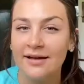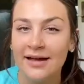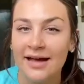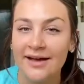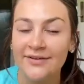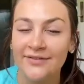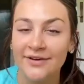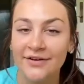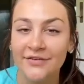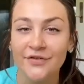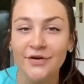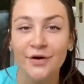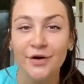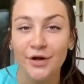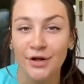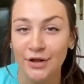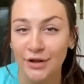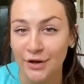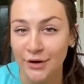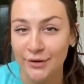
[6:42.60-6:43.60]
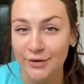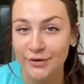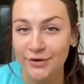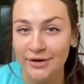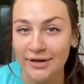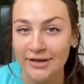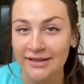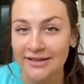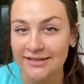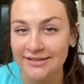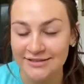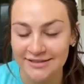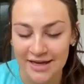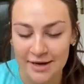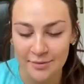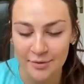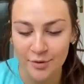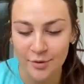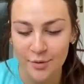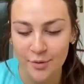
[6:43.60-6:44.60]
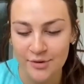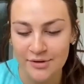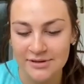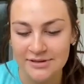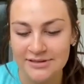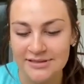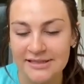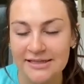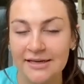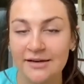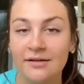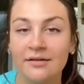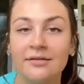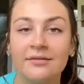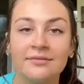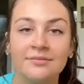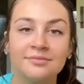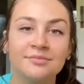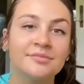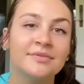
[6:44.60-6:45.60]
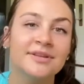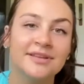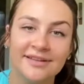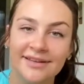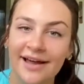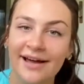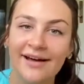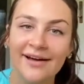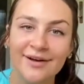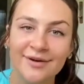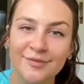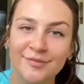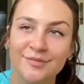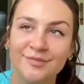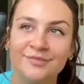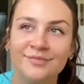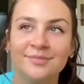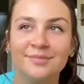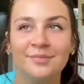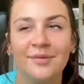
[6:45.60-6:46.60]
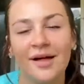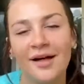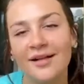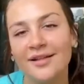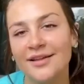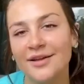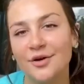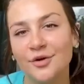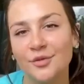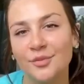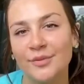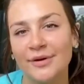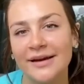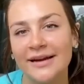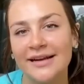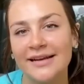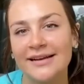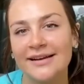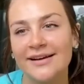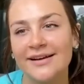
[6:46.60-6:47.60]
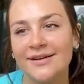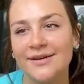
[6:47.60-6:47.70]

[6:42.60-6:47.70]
Have I felt alone during this time of quarantine? Yeah, a little bit.